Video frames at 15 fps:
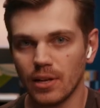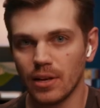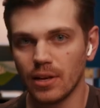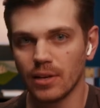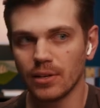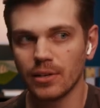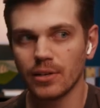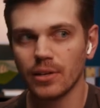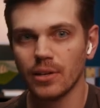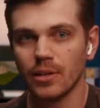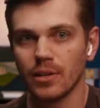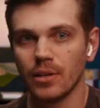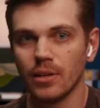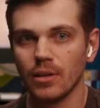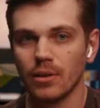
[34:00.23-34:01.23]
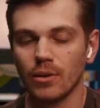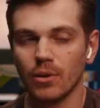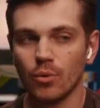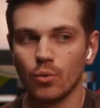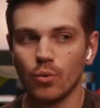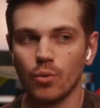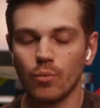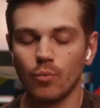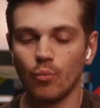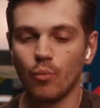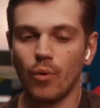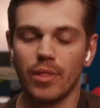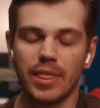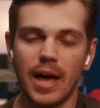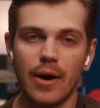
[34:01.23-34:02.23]
long
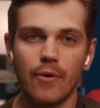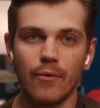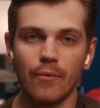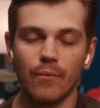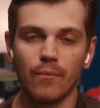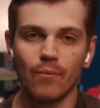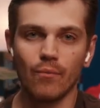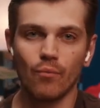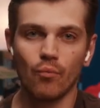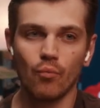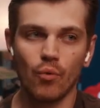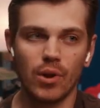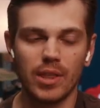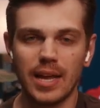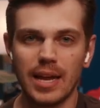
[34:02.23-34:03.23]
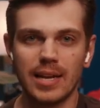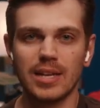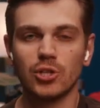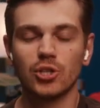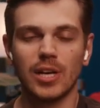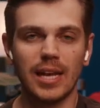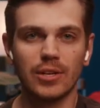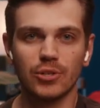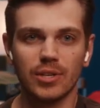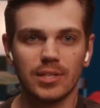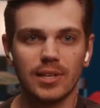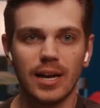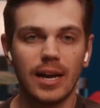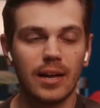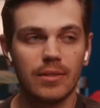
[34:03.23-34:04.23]
without really any
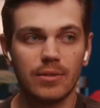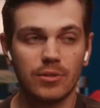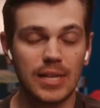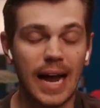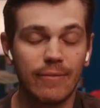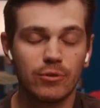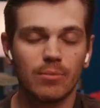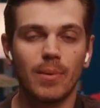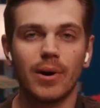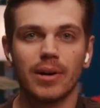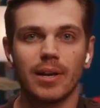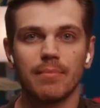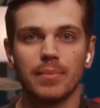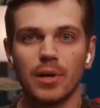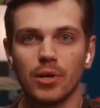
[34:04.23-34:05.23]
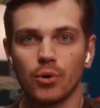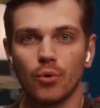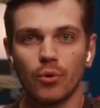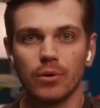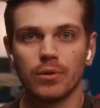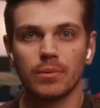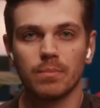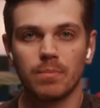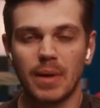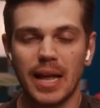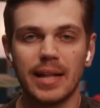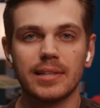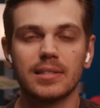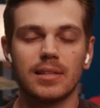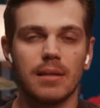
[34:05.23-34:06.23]
changes. Like, there's aftermarket ball core
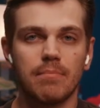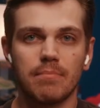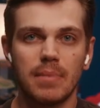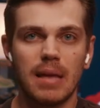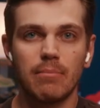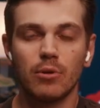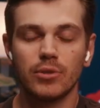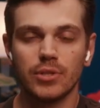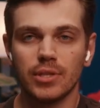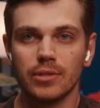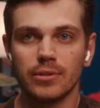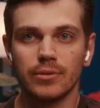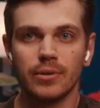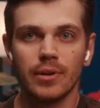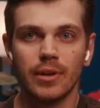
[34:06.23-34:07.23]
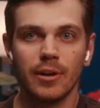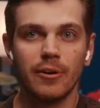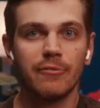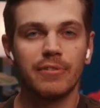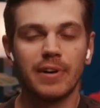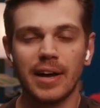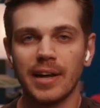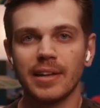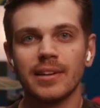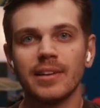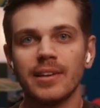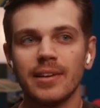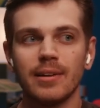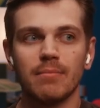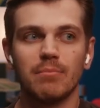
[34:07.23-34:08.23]
kits that people do, fine.
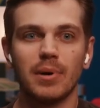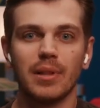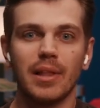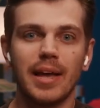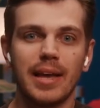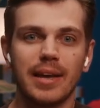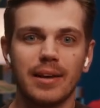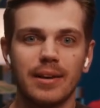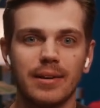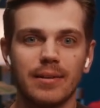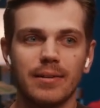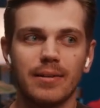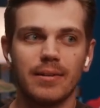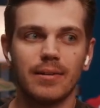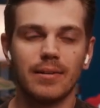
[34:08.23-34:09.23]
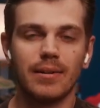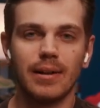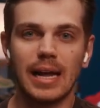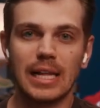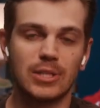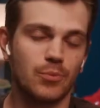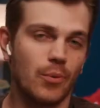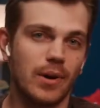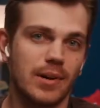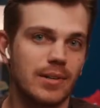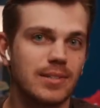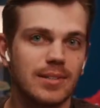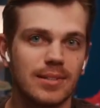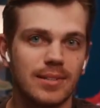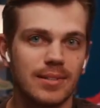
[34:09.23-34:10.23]
But, like, it's
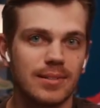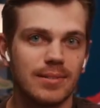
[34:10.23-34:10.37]
worked.